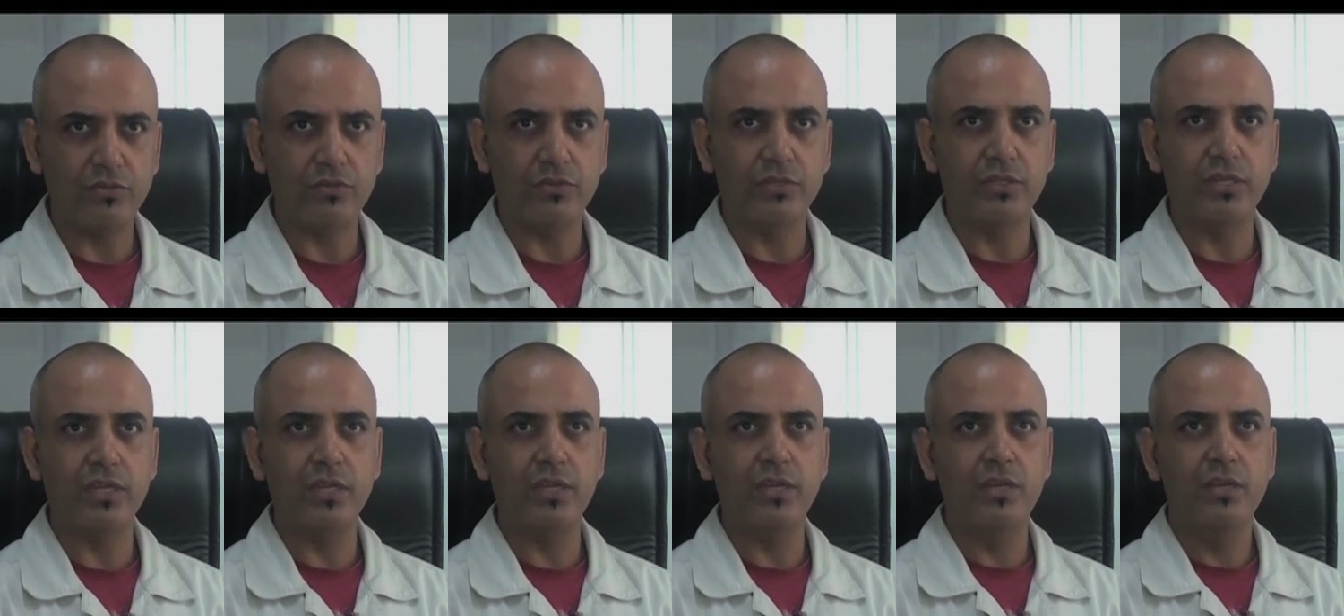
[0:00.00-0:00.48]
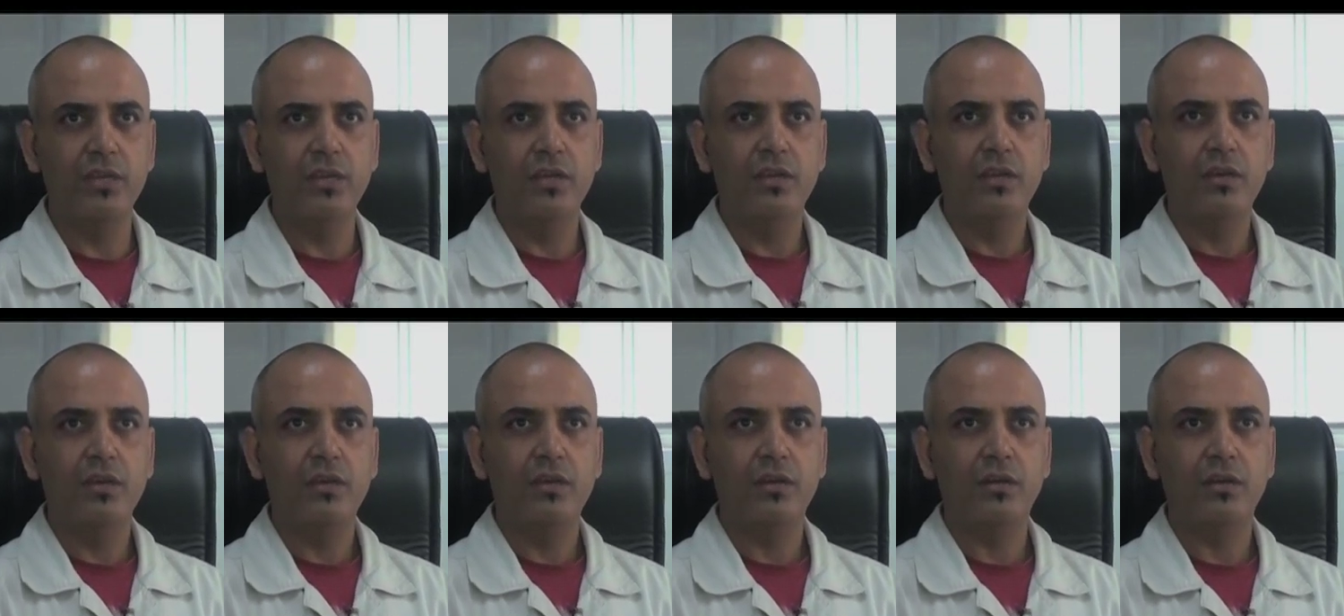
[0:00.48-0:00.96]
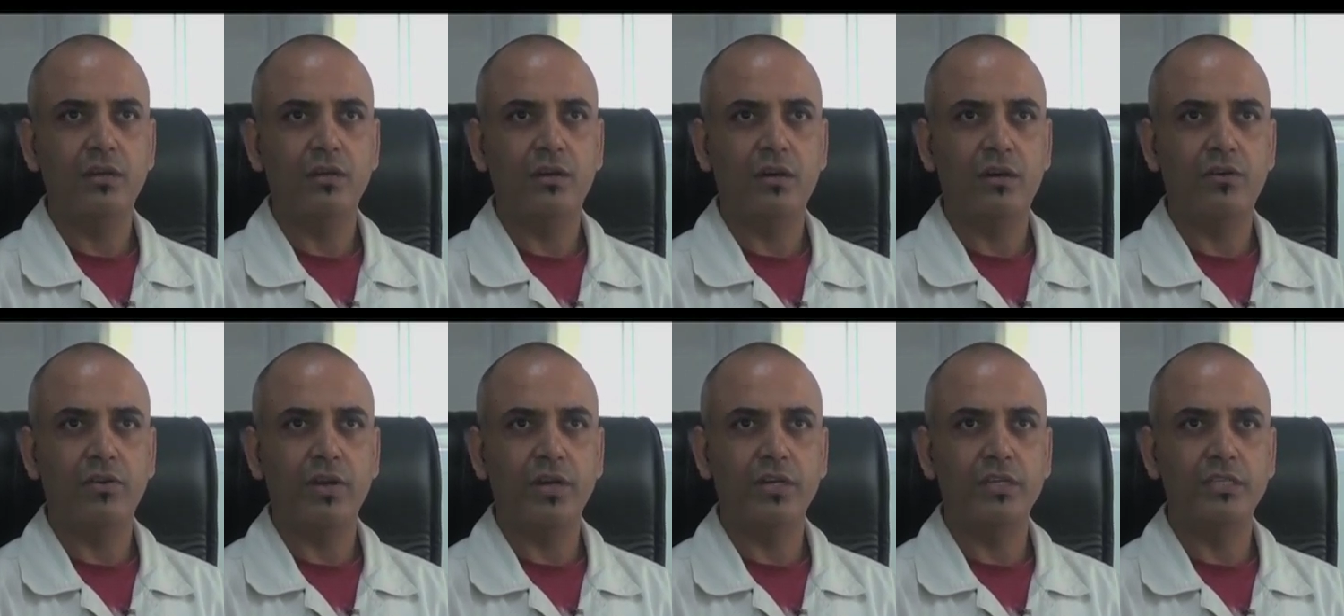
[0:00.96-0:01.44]
should say.
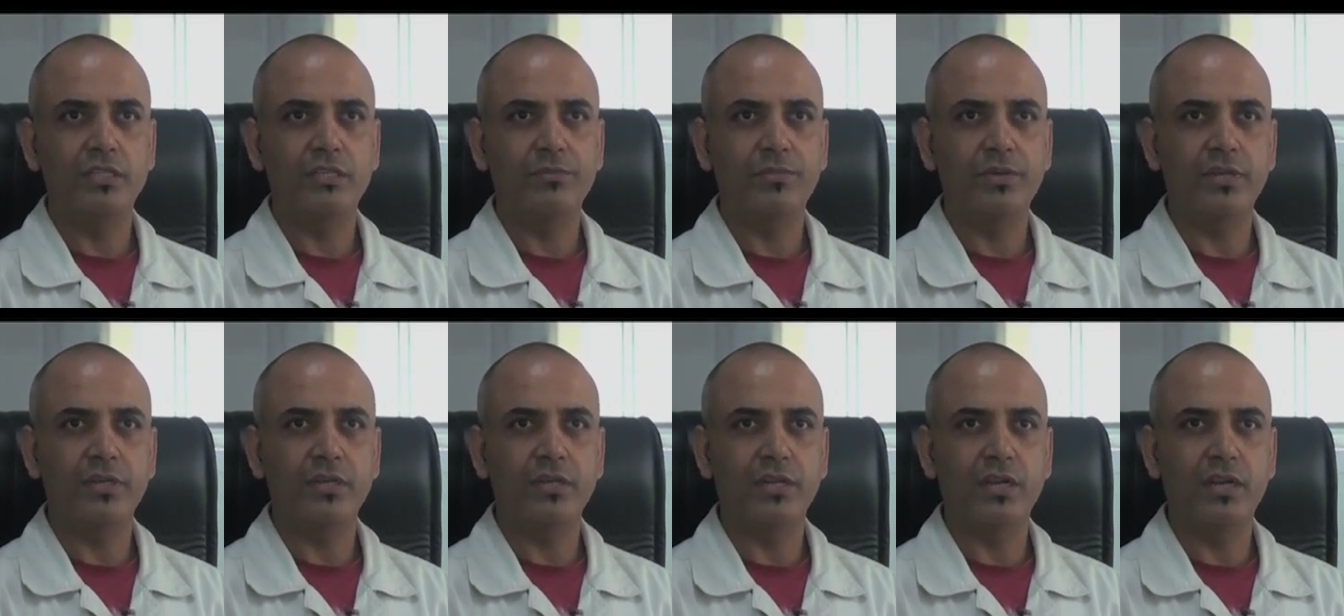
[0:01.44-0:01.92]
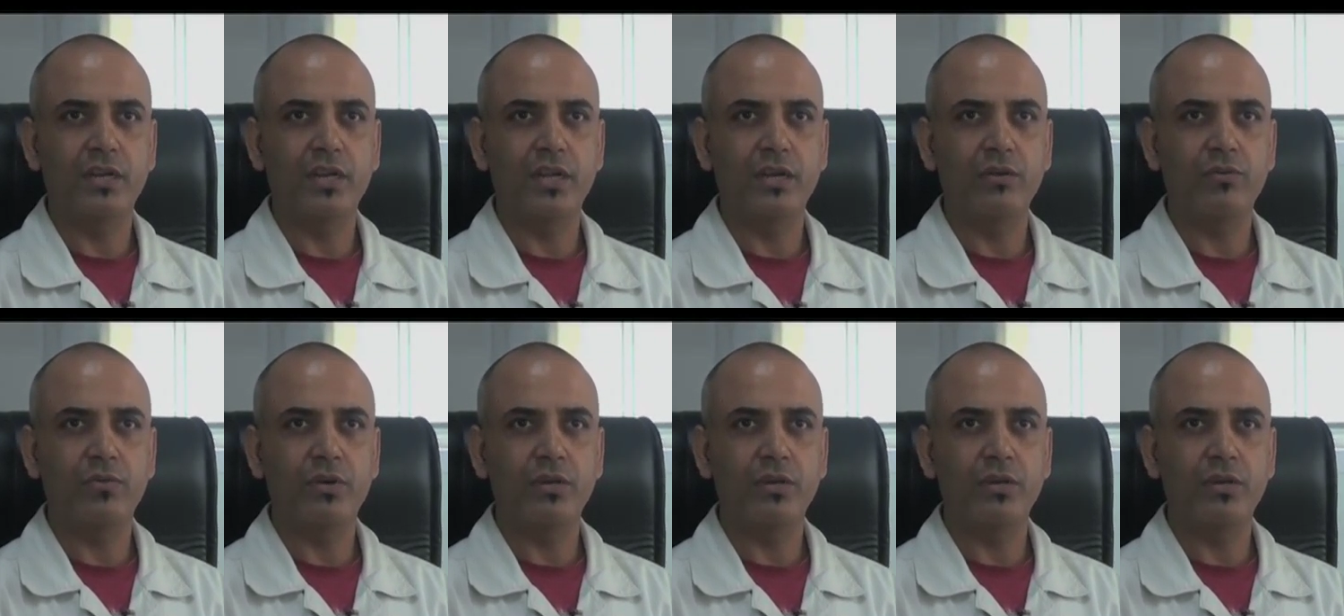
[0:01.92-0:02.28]
Our anticipated deadline